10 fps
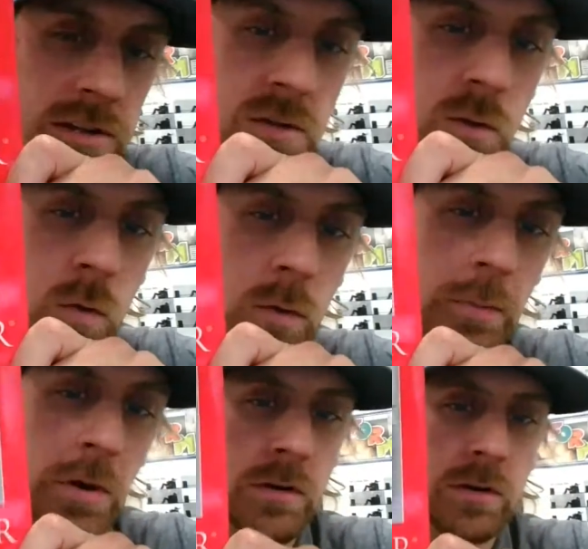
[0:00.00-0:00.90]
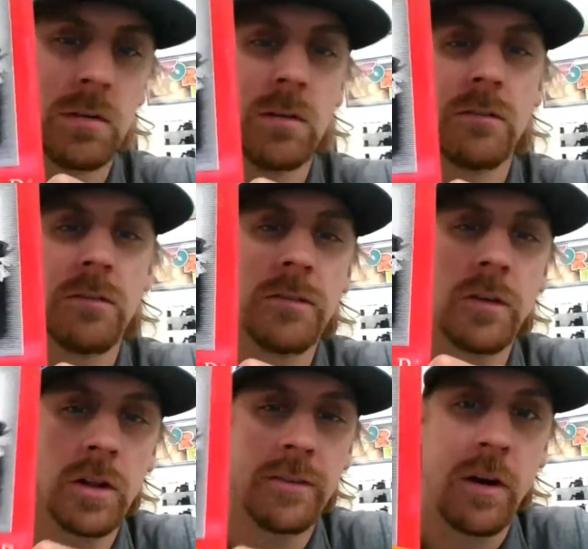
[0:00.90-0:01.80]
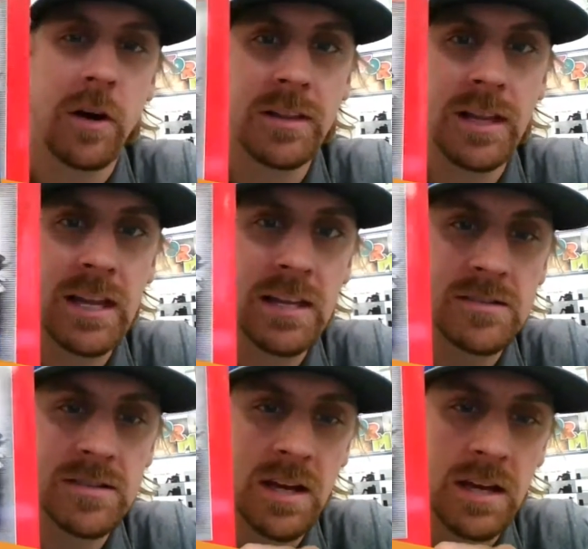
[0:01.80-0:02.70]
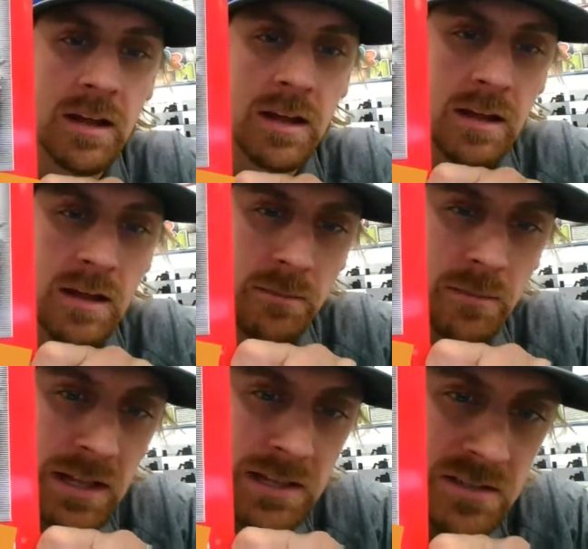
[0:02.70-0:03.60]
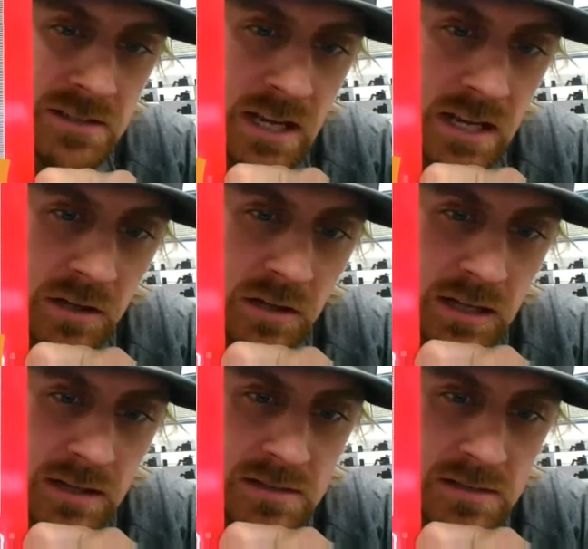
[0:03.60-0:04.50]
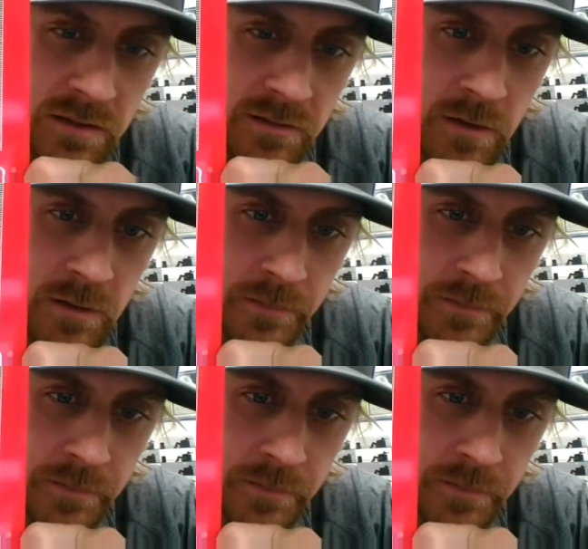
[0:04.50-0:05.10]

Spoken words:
this cool book full of art that he has done. But let's just take a look at this cover.